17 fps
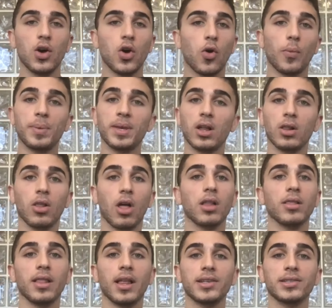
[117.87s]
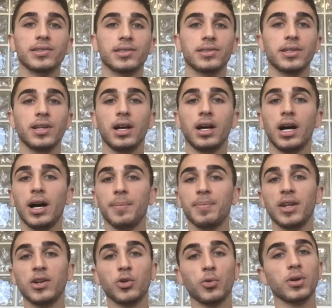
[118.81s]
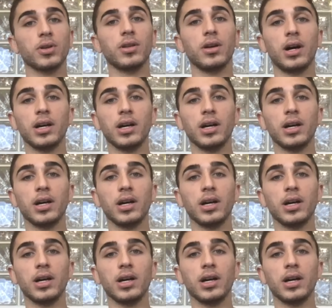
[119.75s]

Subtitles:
will be a lot less than your